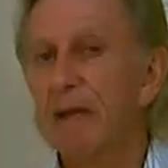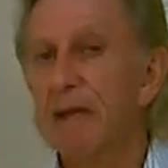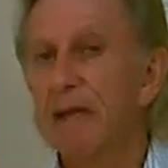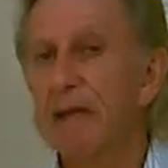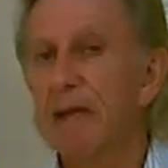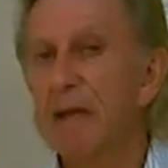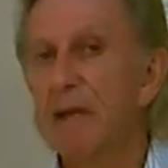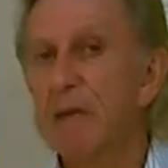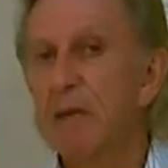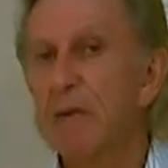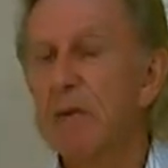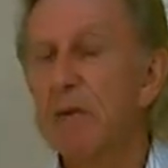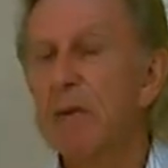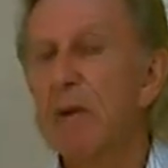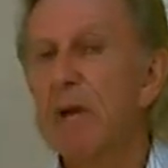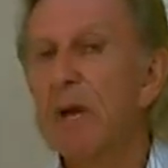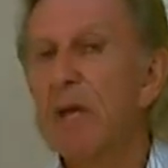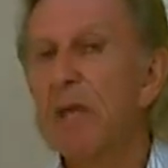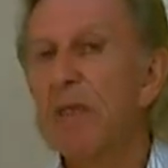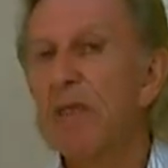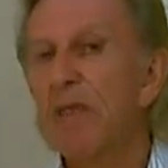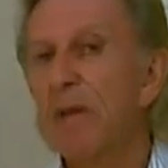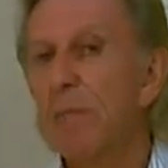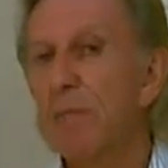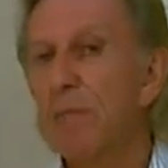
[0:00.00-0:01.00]
Now,
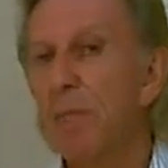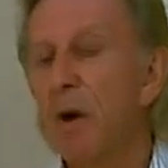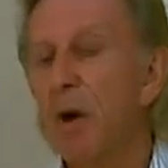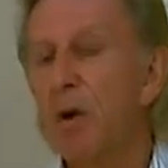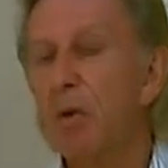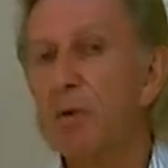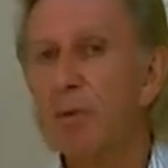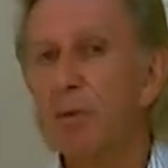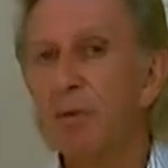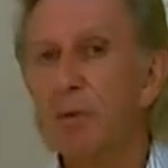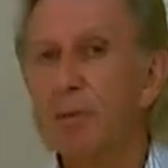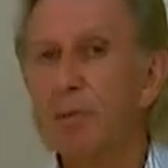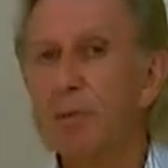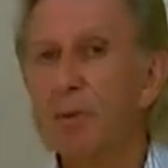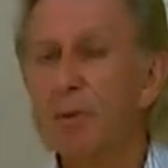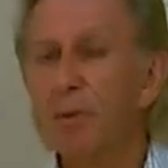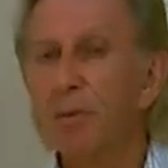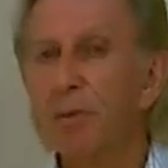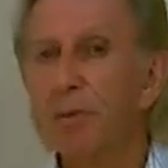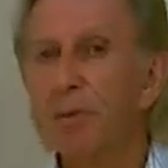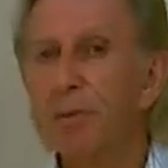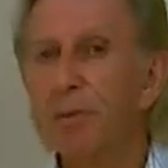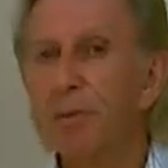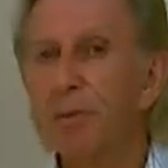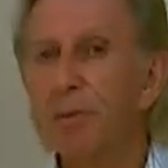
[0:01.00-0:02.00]
the
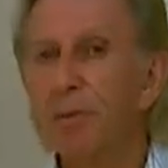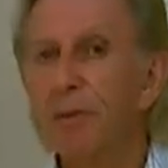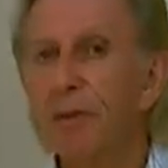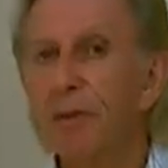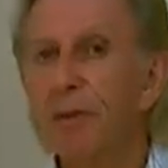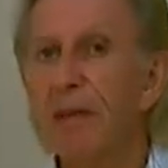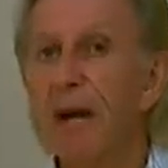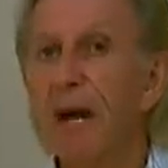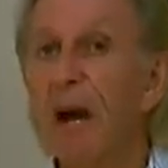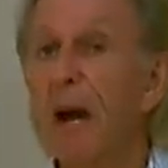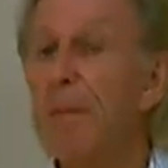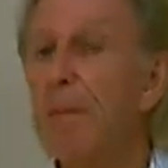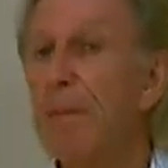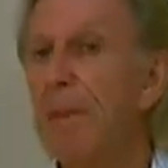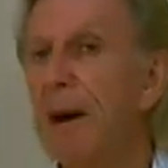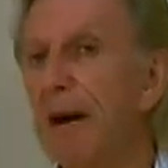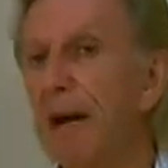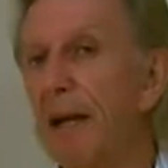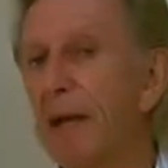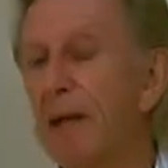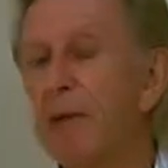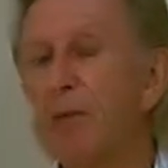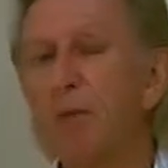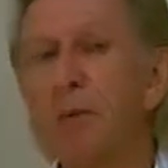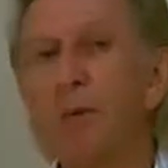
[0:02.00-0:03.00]
multiple that a
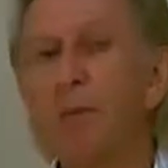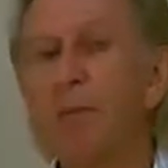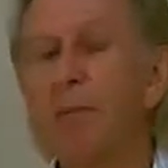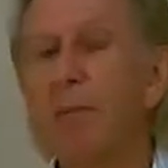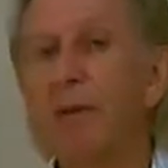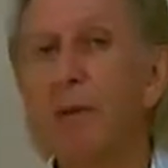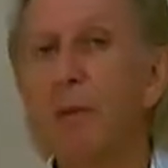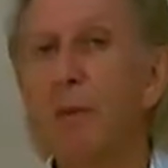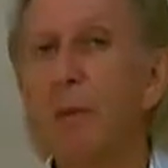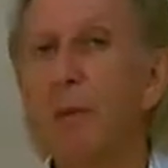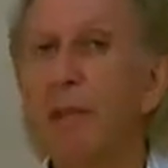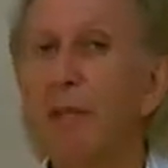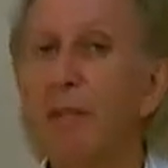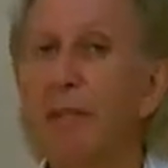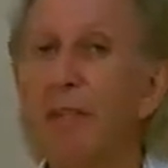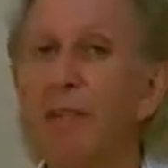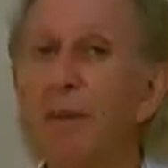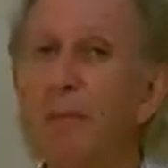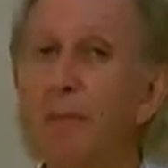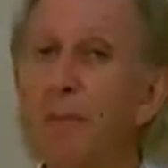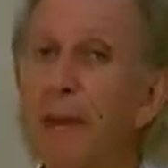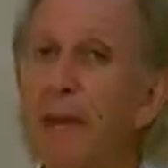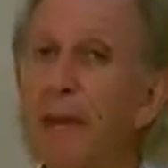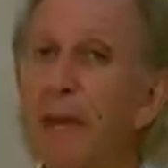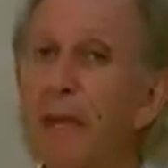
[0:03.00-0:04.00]
buyer will be willing
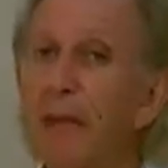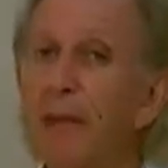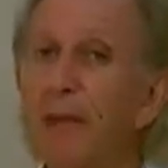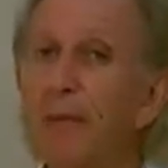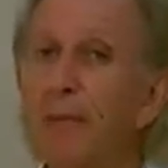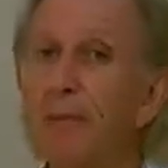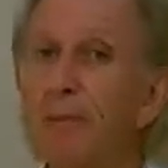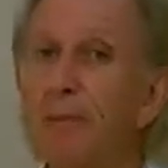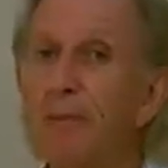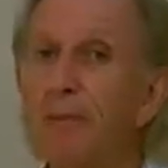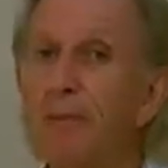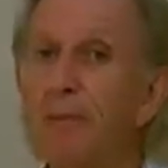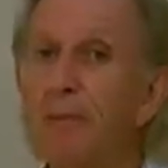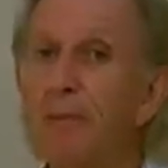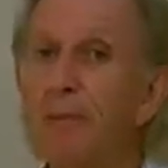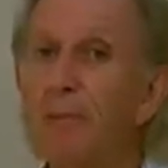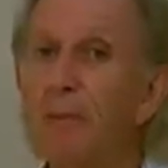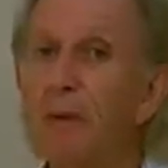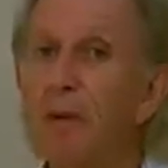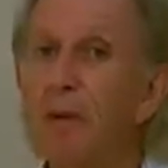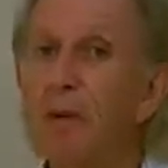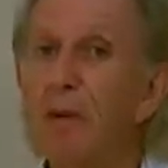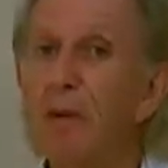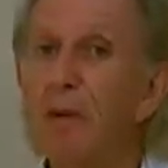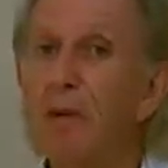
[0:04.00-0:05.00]
to pay you
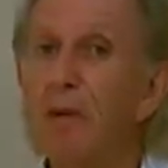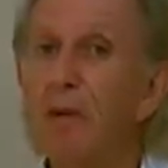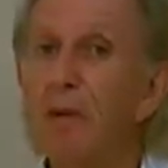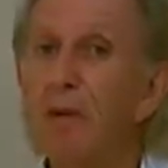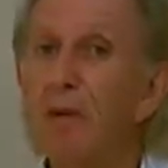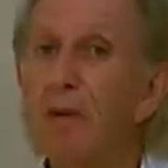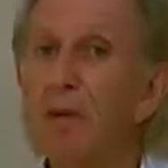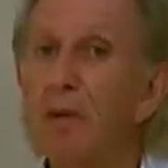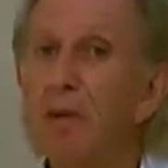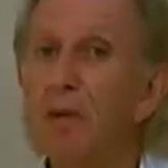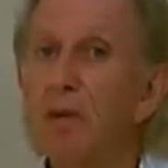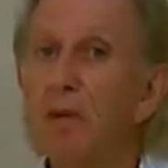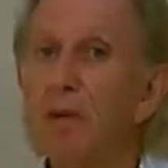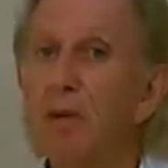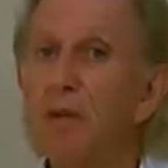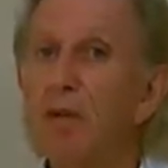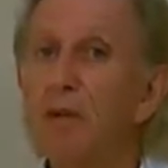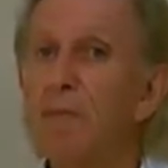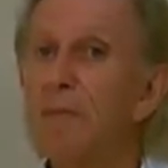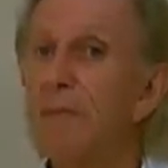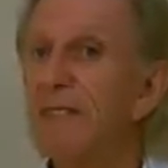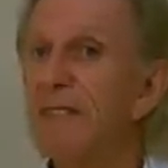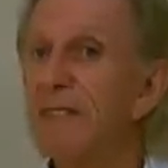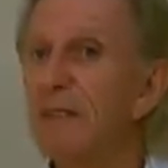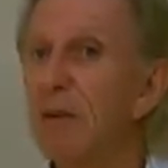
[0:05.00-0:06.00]

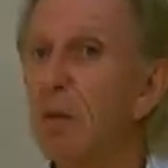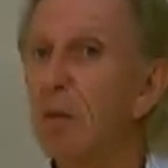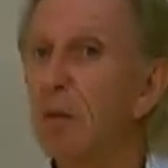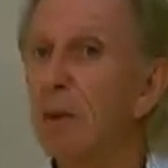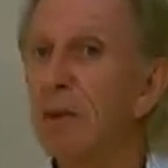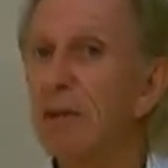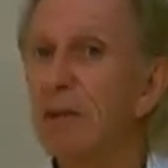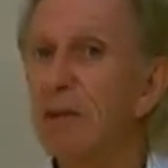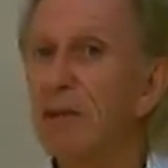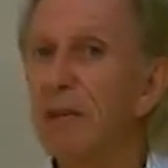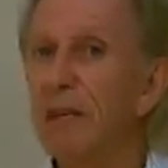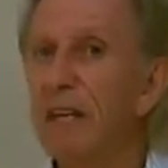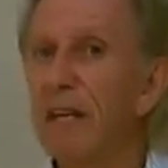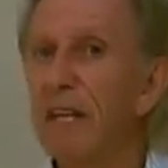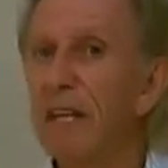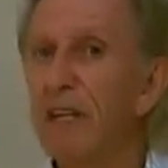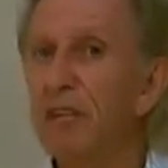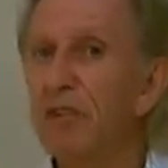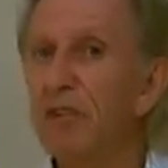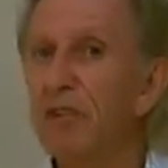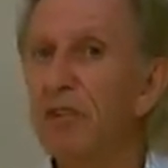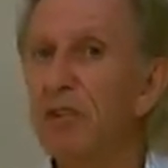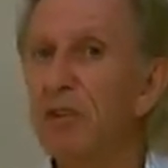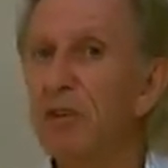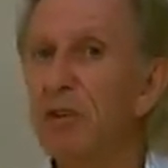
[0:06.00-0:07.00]
could be somewhere in the
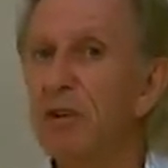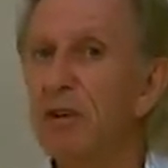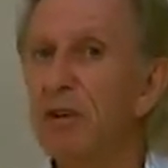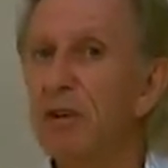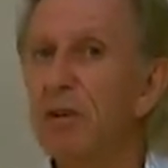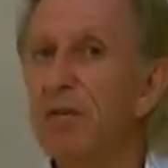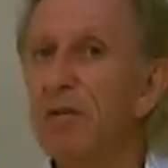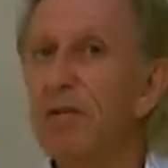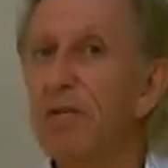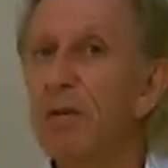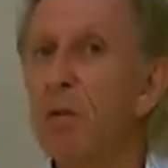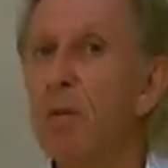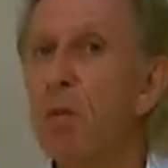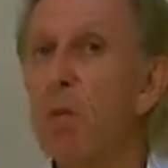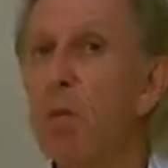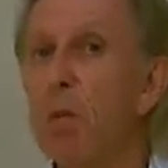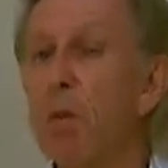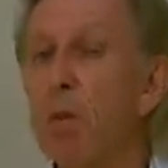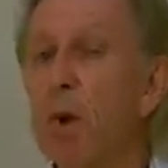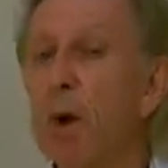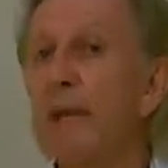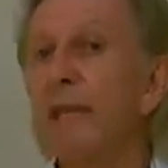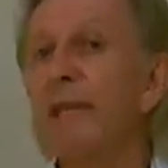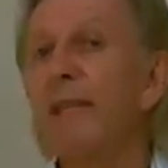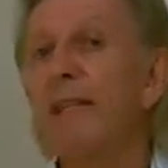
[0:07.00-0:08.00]
range
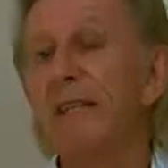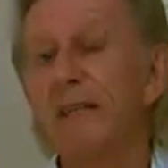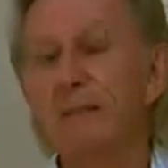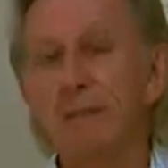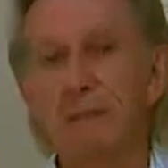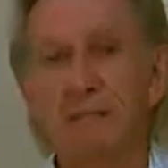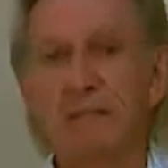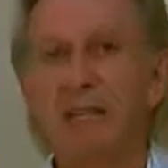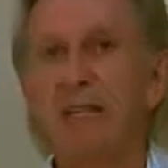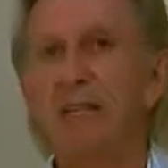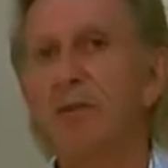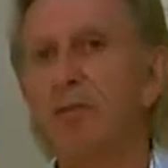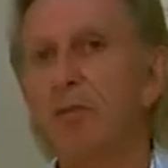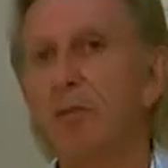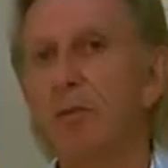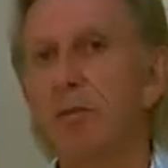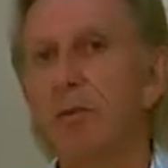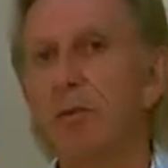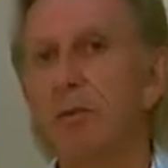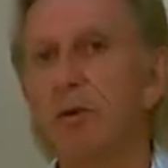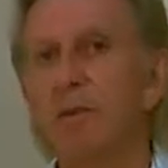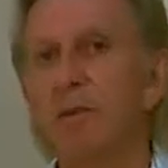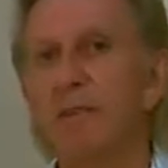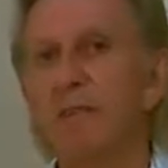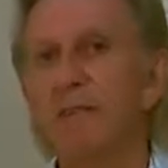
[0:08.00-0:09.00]
from 1 times annual
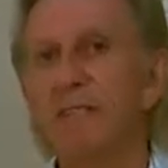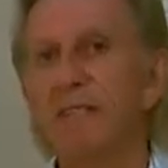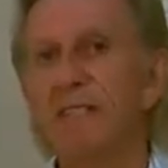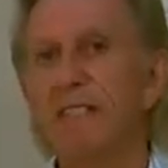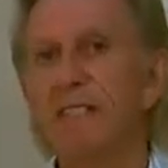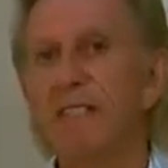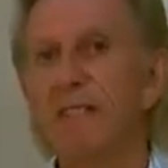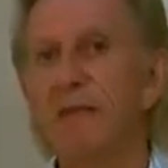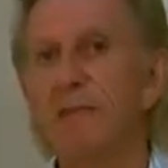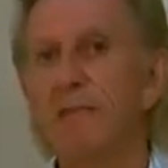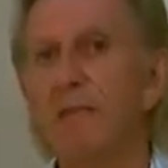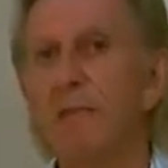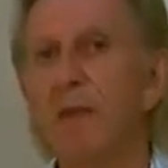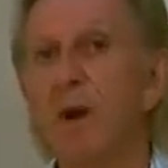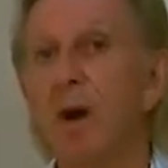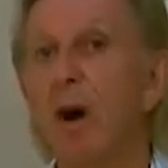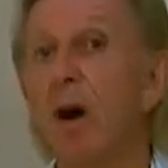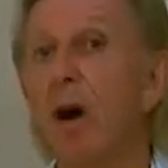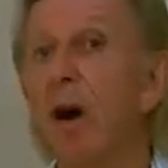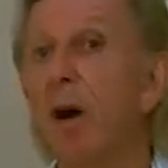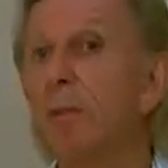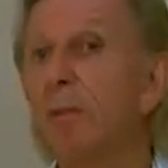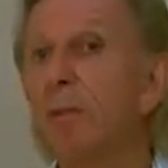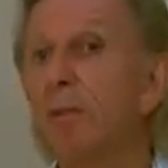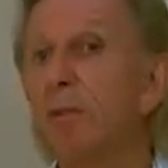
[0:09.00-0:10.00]
profits
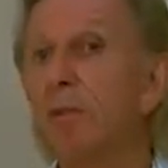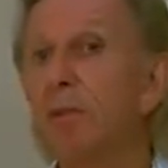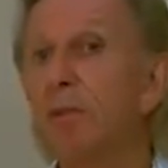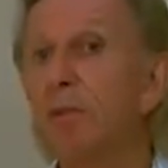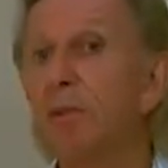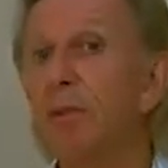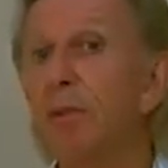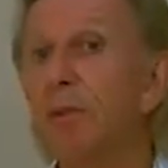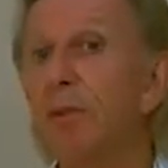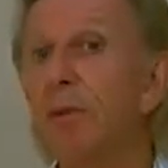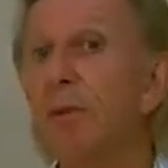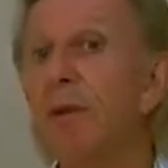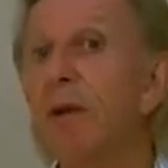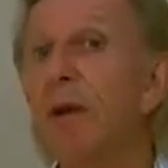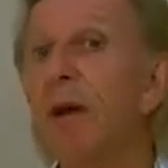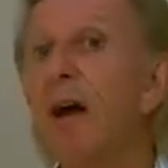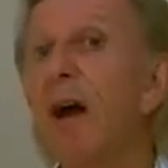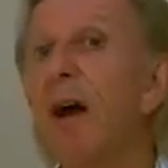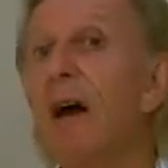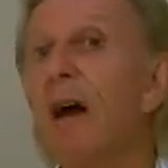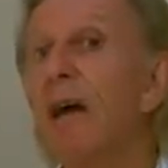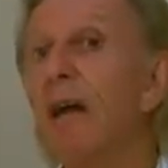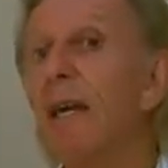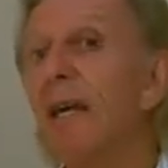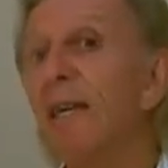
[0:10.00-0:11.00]
up to
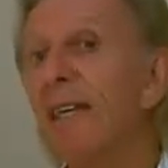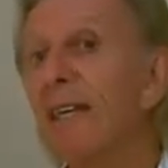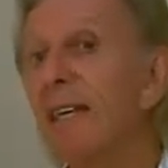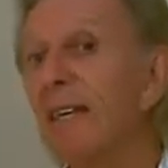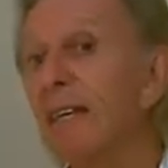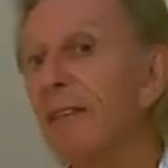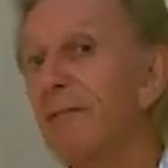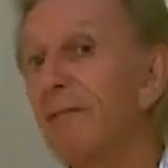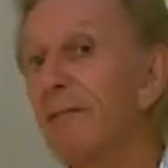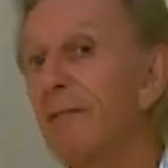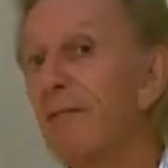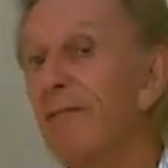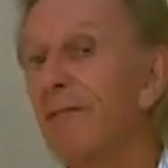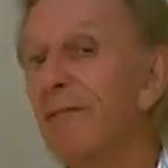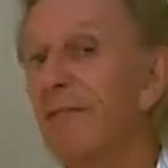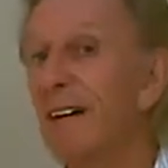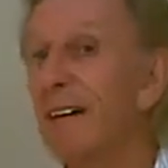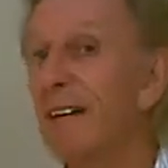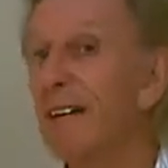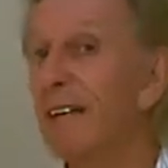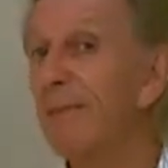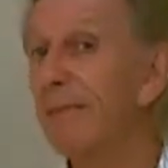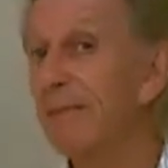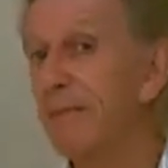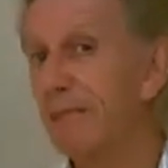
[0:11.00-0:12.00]
even
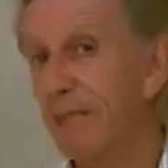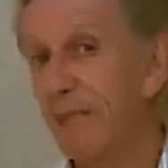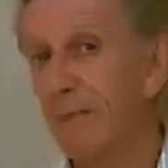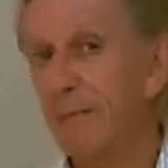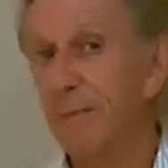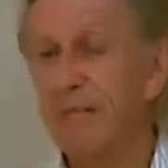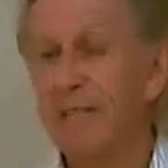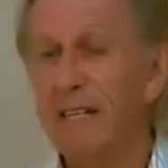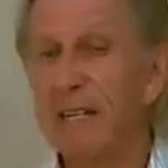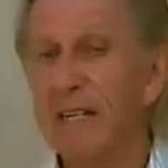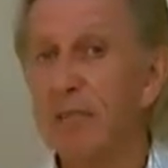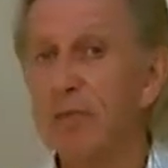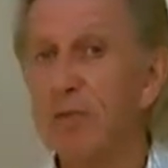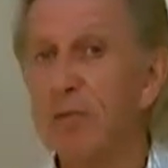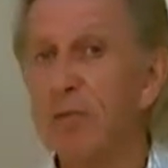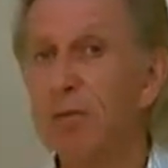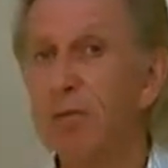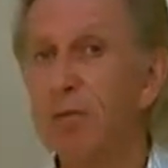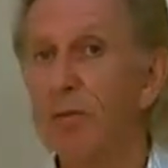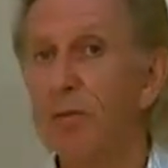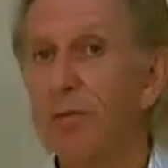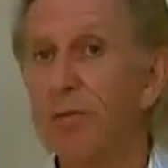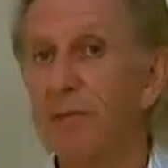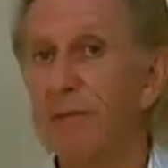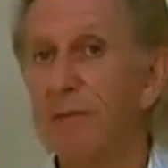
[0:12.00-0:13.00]
5 times annual
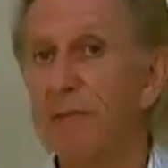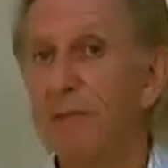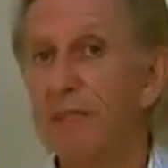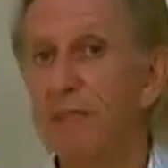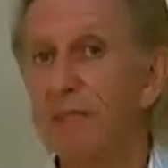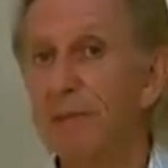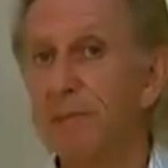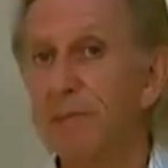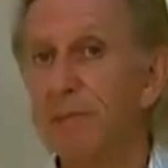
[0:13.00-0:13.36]
profits.